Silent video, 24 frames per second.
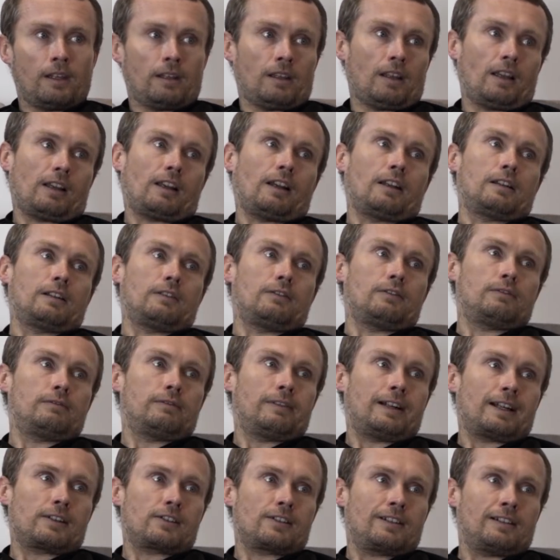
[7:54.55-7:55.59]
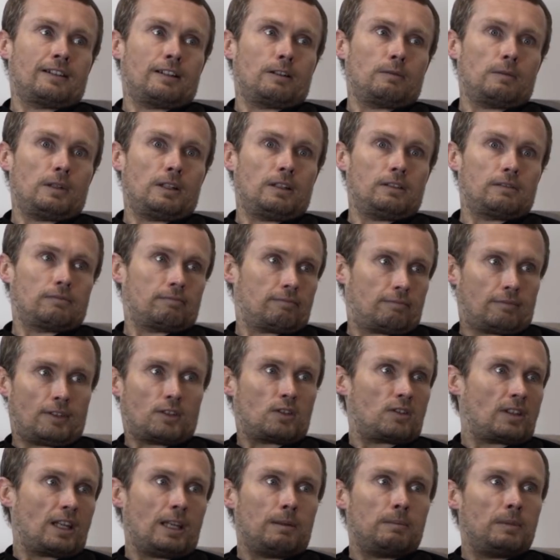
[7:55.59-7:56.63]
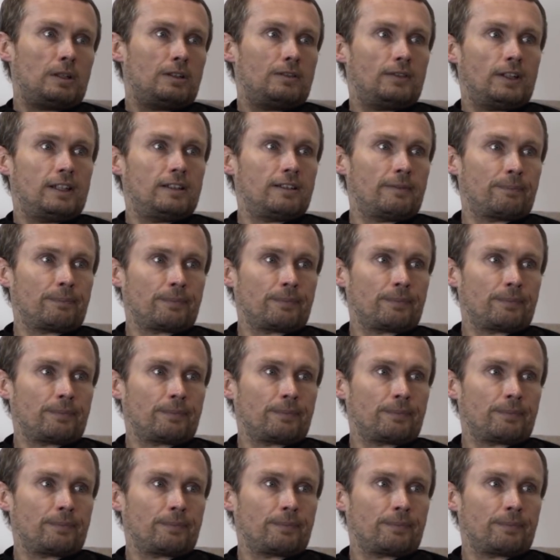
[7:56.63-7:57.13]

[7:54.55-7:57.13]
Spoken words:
I kind of rationale, well, just keep moving.